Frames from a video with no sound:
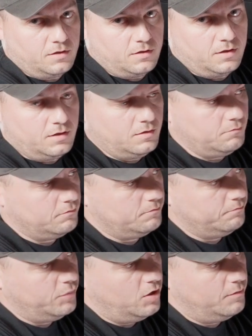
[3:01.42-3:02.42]
the
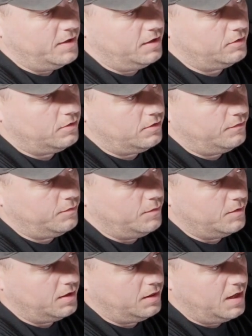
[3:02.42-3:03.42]
ball mount off, we
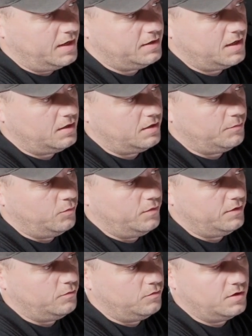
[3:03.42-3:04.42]
want to line that up
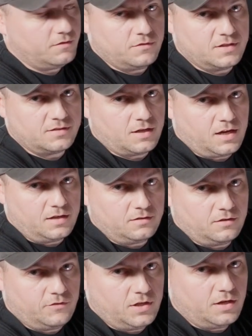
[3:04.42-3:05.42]
with one of the sides
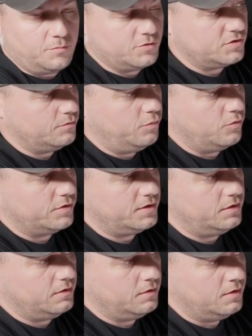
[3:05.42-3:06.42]
of the upper supports
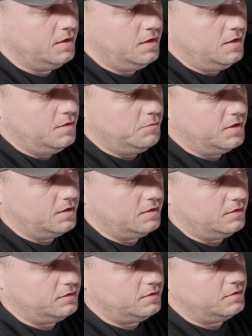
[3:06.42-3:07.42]
here,
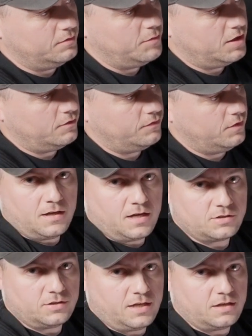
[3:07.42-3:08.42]
because this microphone
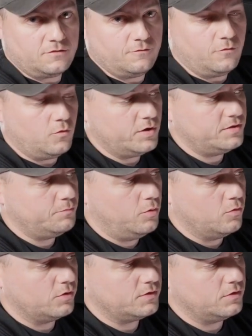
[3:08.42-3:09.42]
actually has voice
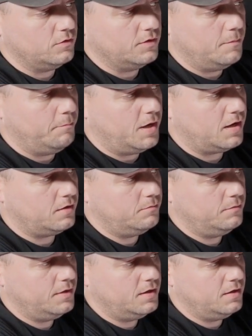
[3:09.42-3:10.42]
ports on the
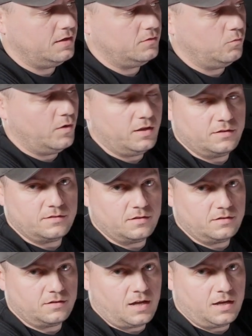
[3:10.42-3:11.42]
bottom as well as the
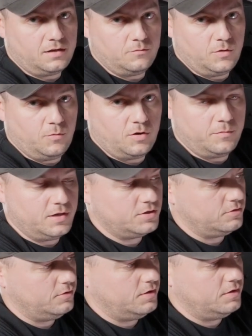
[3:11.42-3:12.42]
side, and we want to make
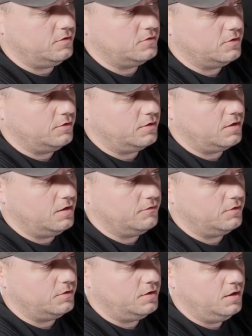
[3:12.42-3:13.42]
sure that those aren't
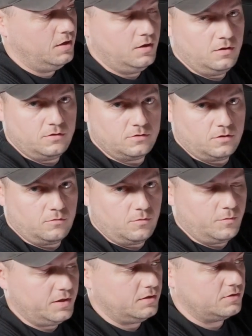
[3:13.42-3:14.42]
covered. So when
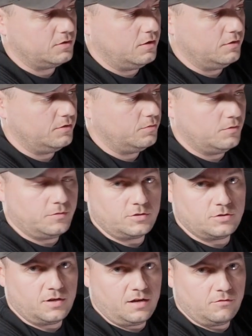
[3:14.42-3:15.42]
we install this, we want to make
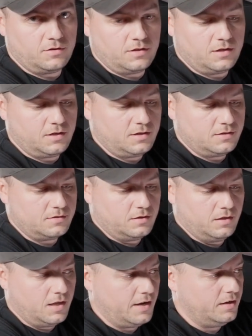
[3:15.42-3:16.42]
sure everything is
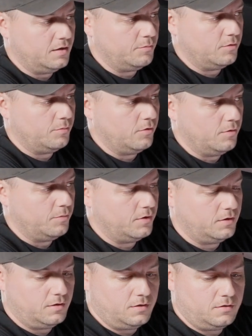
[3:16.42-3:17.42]
lined up
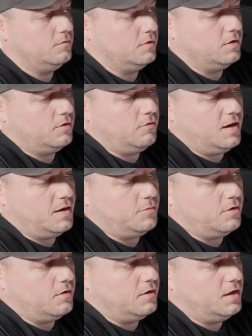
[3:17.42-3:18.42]
appropriately. We're going to grab
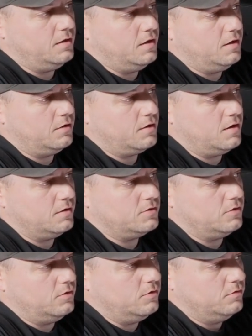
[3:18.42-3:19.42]
our headliner
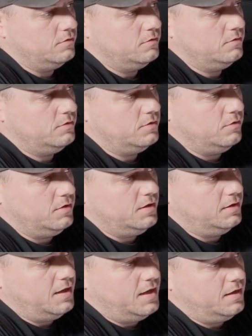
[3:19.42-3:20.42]
console. So the
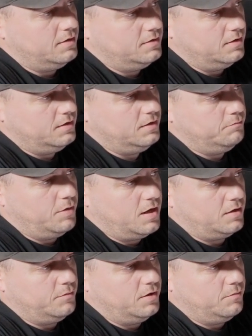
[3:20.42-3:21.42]
legs and the
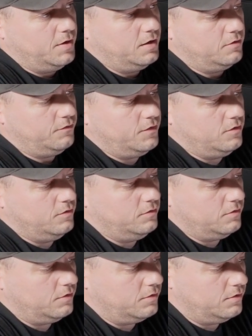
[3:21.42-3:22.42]
bottom of the microphone
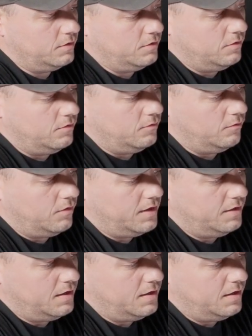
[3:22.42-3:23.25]
are going to go right